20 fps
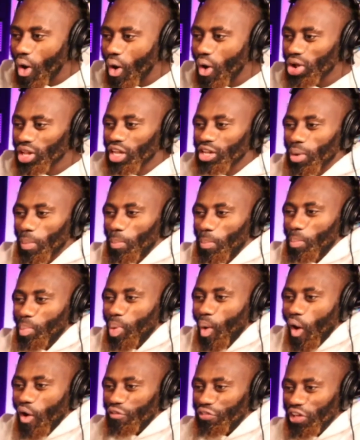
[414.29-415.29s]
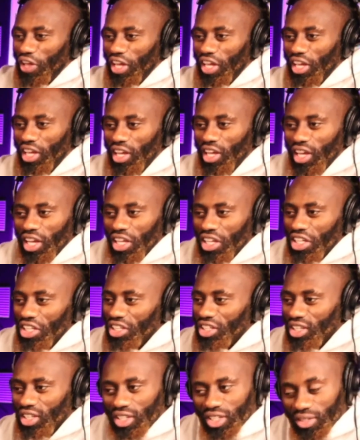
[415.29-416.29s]
and then the puffy.
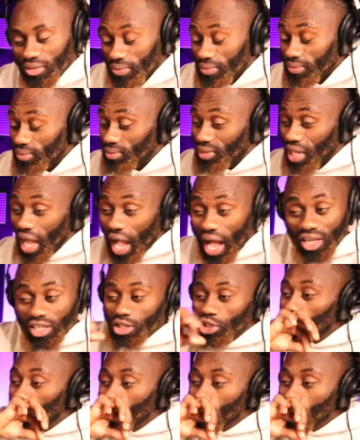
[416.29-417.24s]
That is...